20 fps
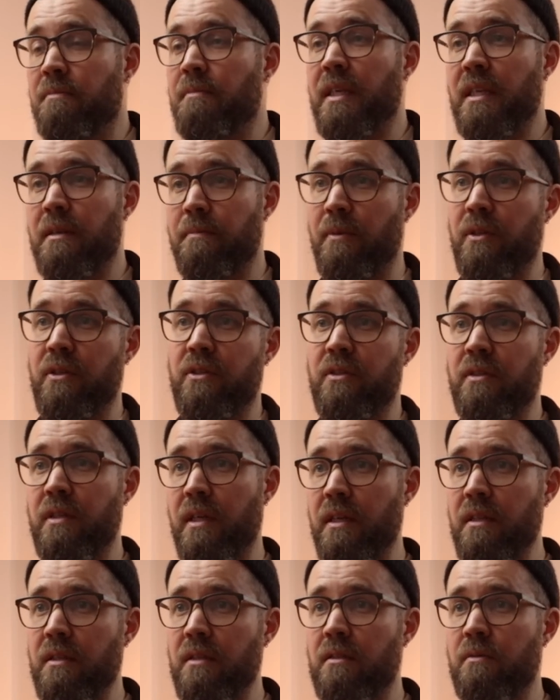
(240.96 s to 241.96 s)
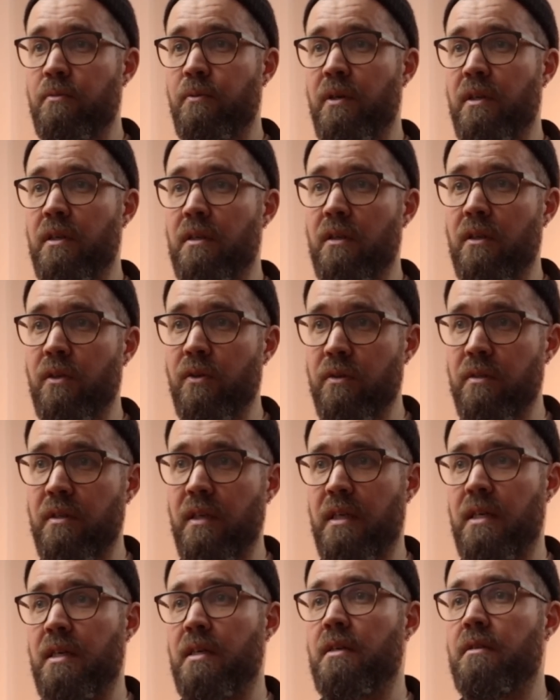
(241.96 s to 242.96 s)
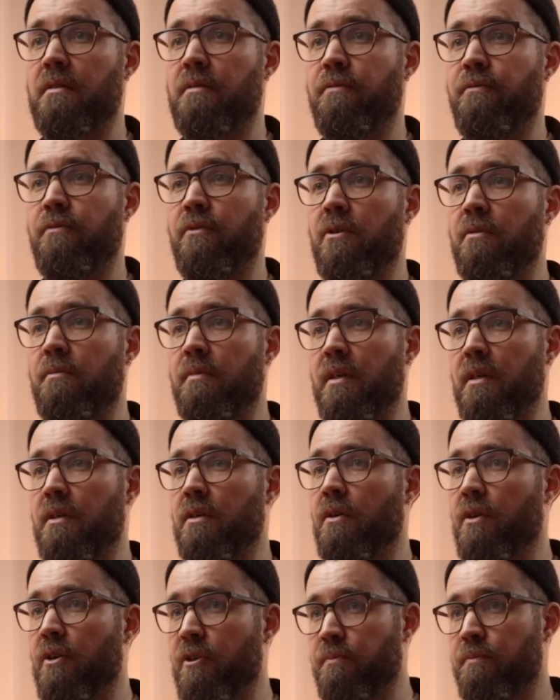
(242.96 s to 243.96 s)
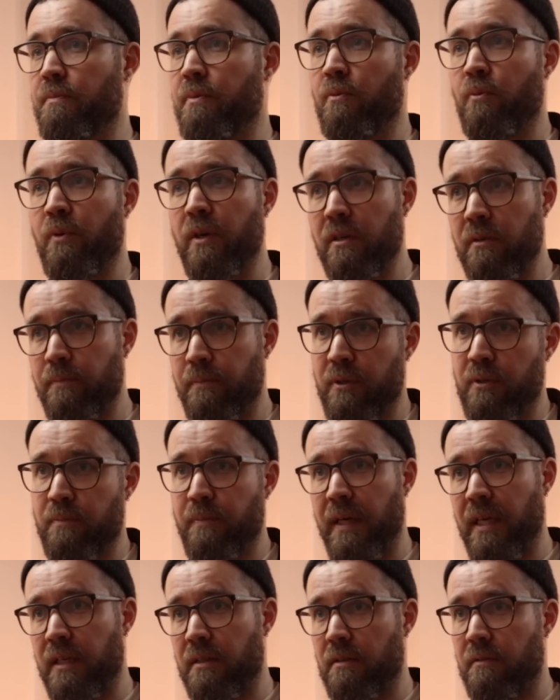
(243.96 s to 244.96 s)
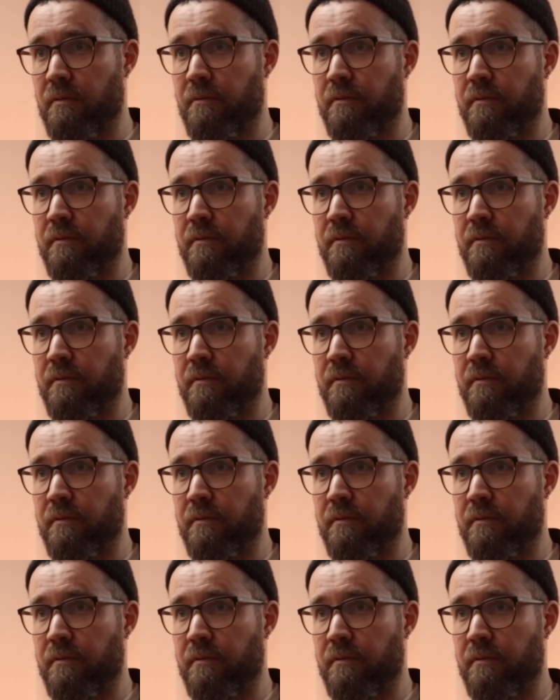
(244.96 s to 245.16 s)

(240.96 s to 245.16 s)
make much sense when looked at from a cost per wear perspective.